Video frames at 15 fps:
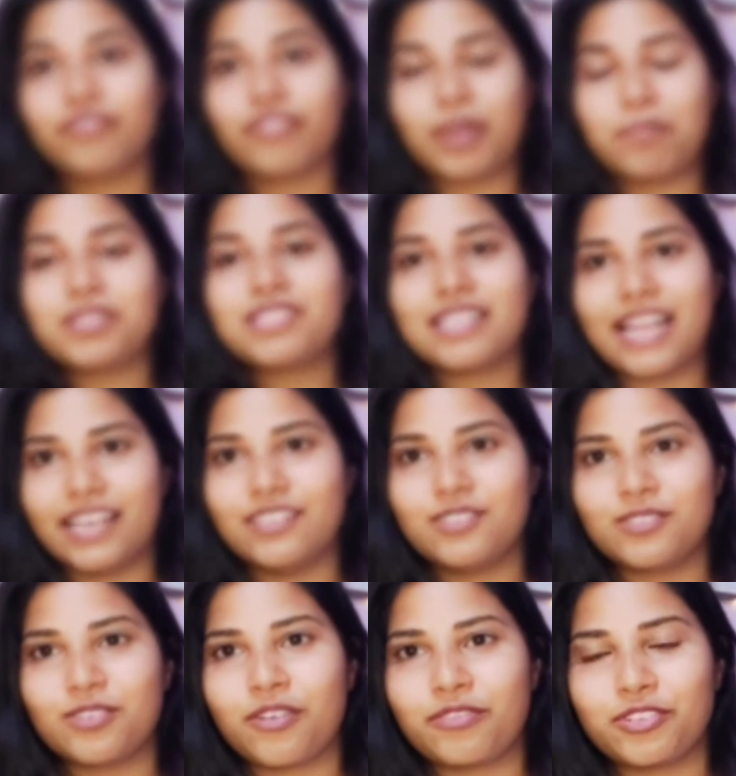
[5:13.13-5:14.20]
famous
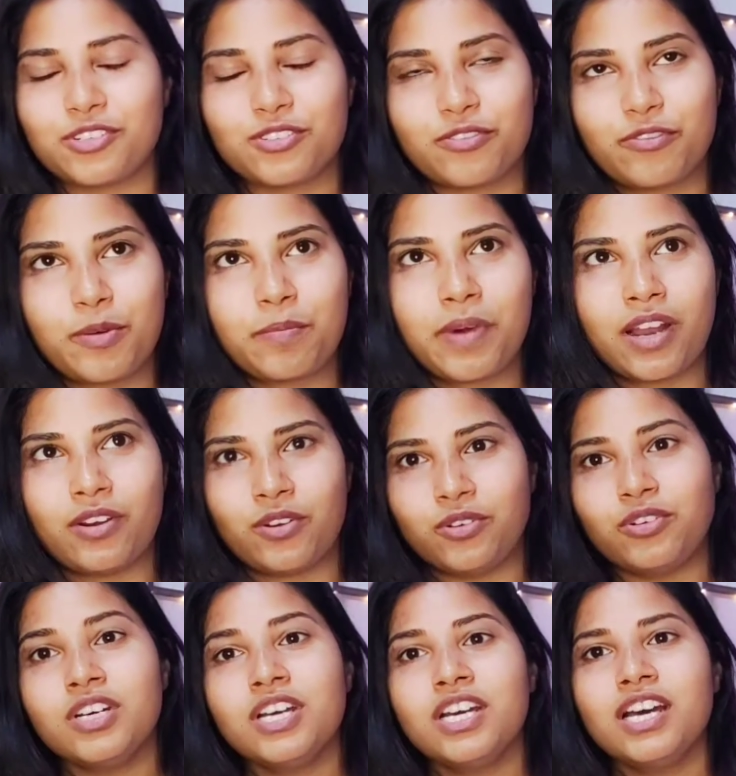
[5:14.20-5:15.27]
lines of Christopher
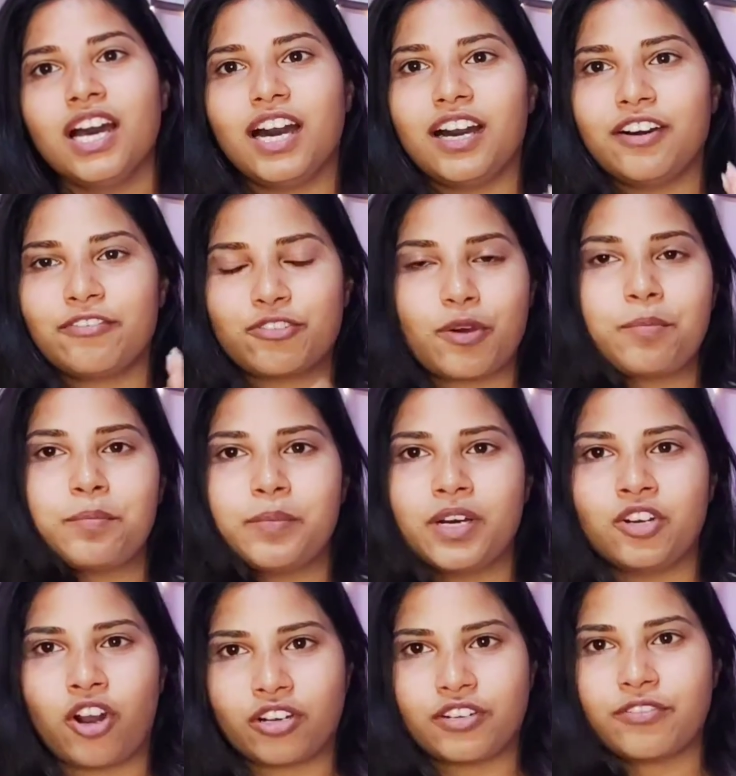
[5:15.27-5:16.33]
Marlowe from
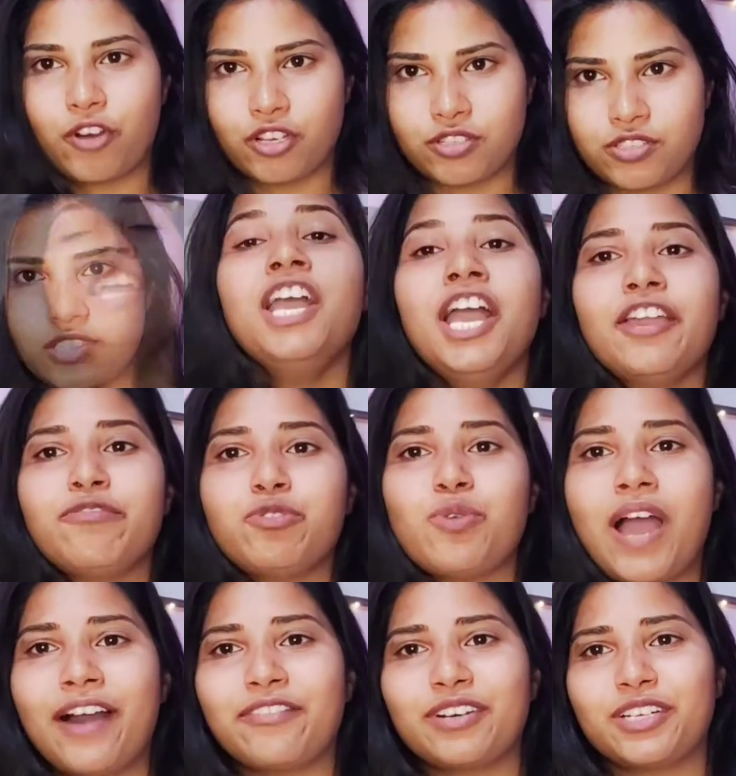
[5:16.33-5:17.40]
Dr. Faustus. If you
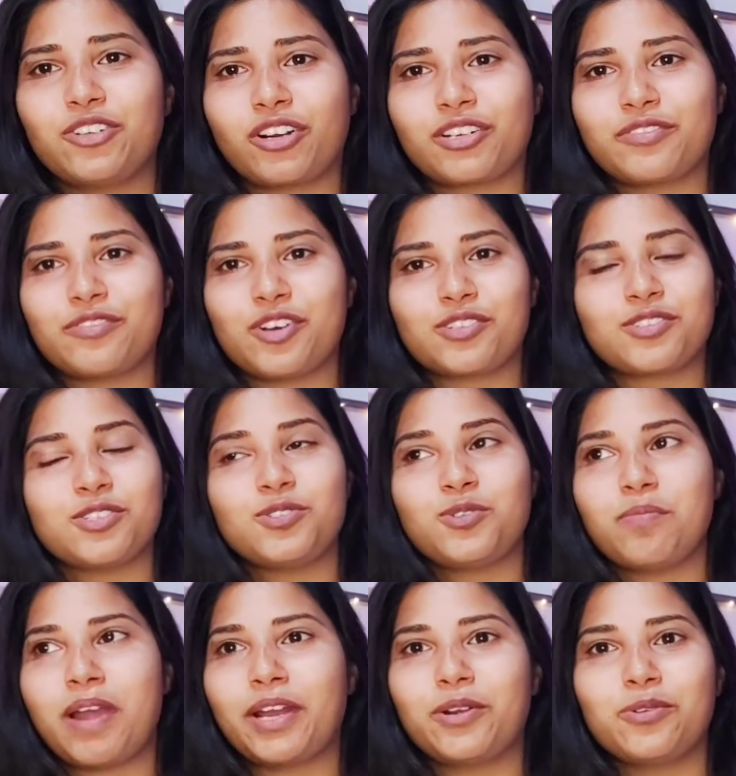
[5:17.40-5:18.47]
have read Dr. Faustus,
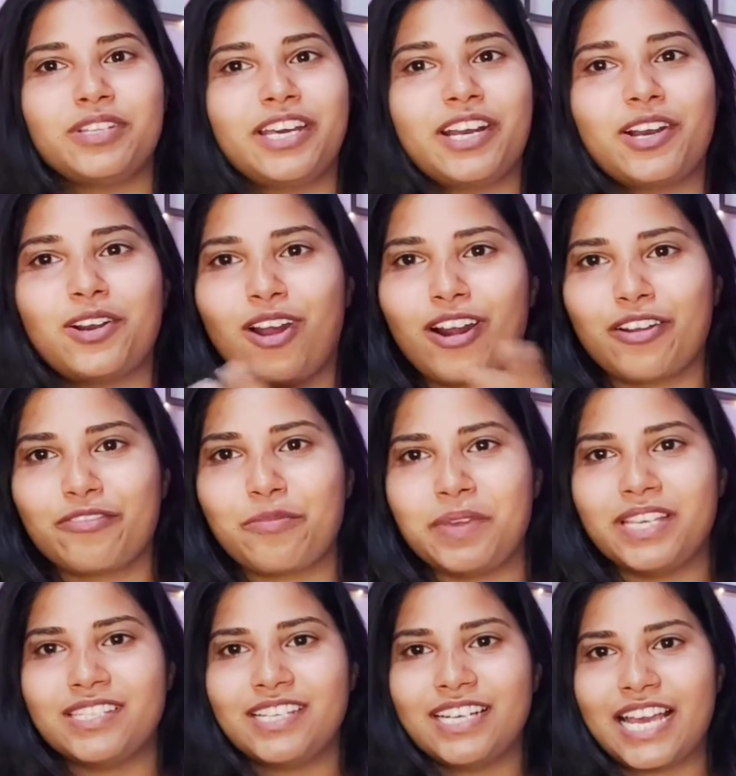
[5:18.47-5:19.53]
you might know there are a lot of
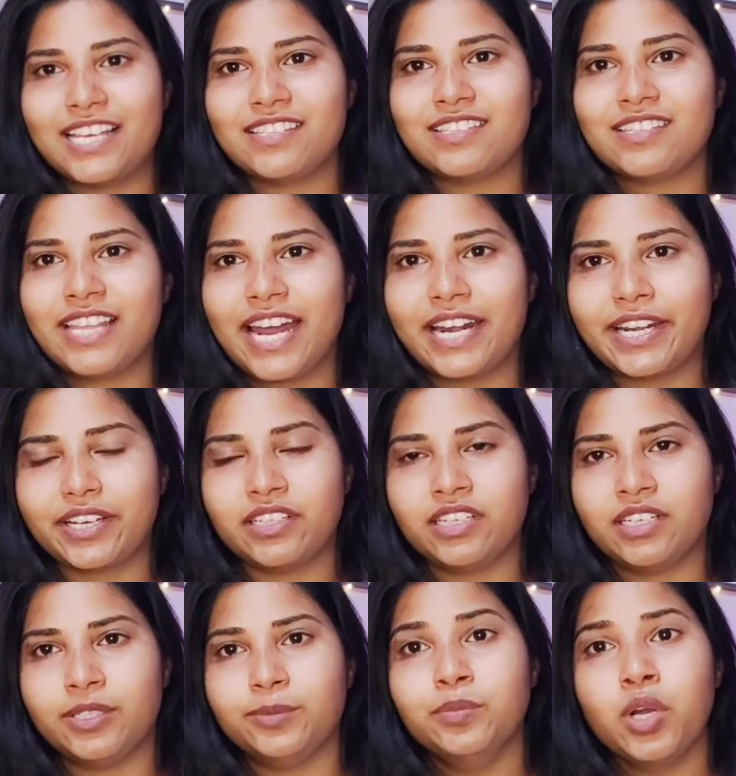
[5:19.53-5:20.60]
amazing lines in that
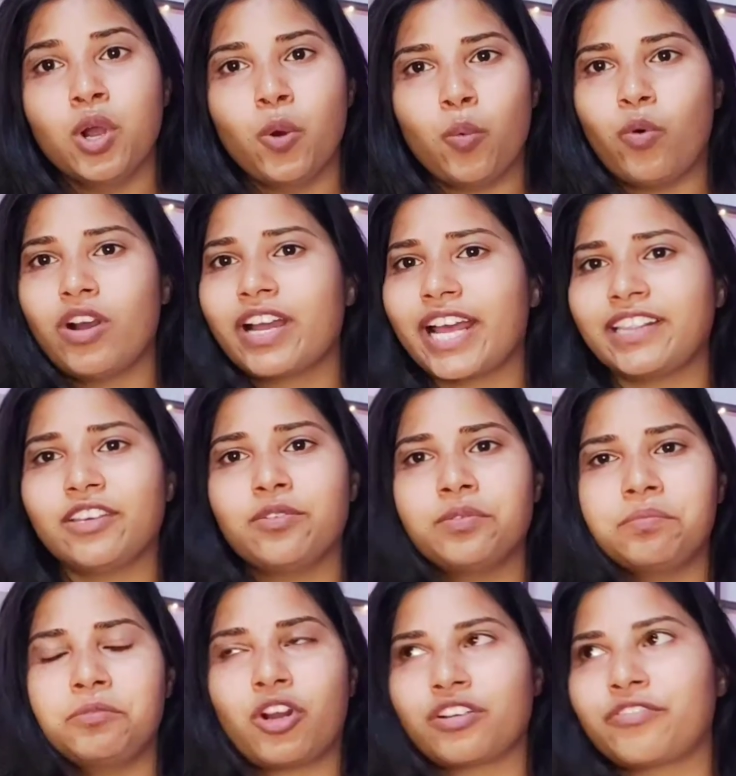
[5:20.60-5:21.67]
work. I
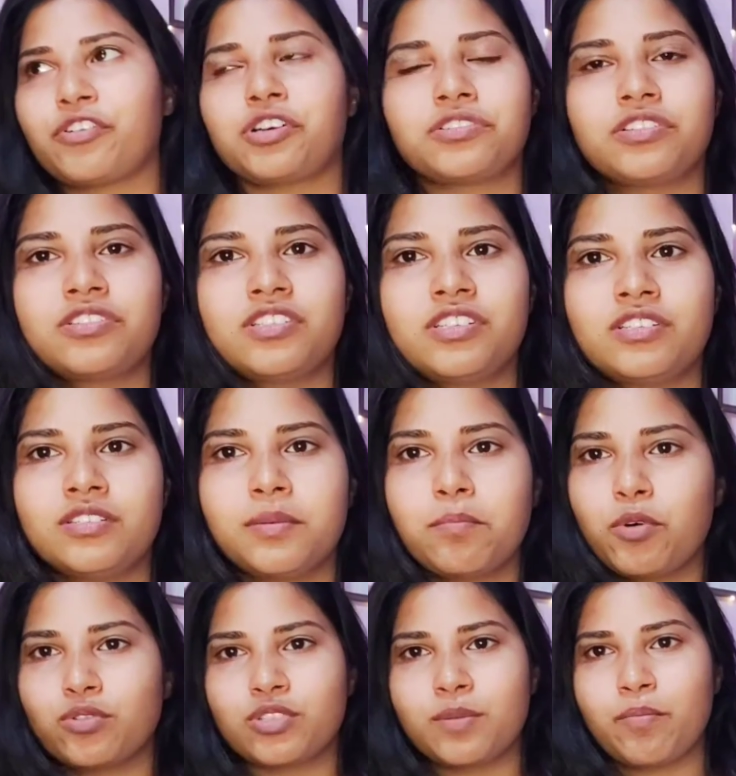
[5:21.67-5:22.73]
think Dr. Faustus is the
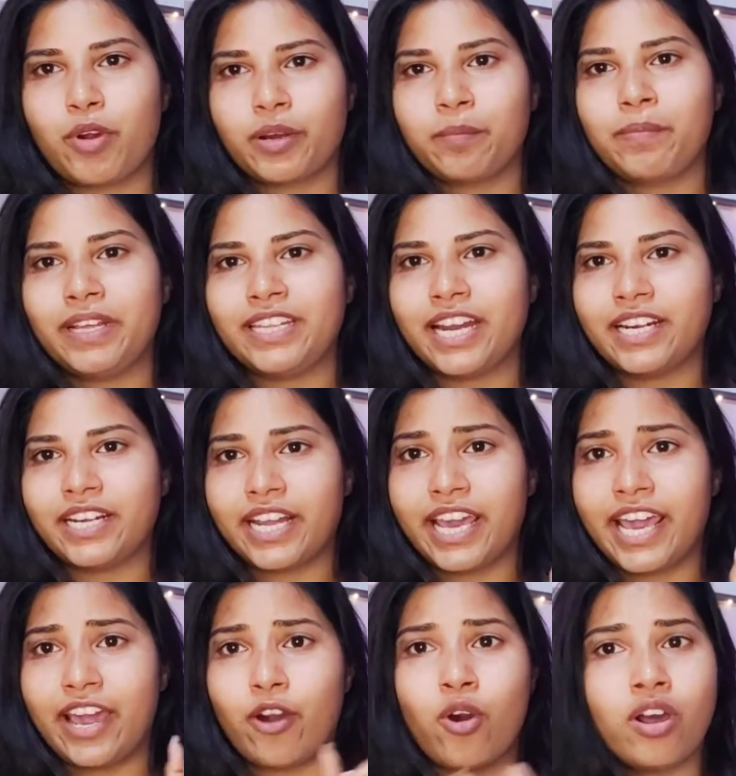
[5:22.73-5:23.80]
most important play that
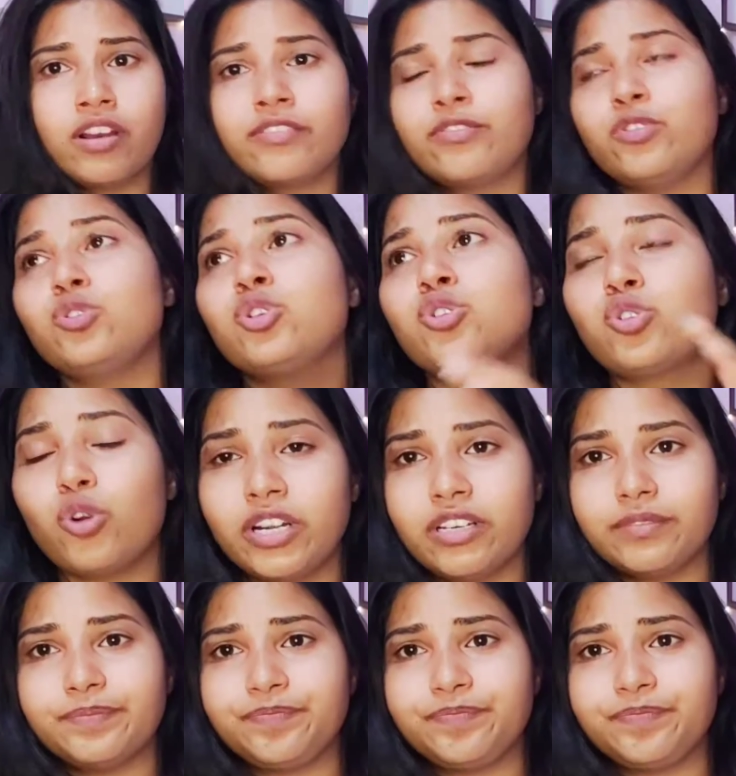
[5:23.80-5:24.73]
all of you should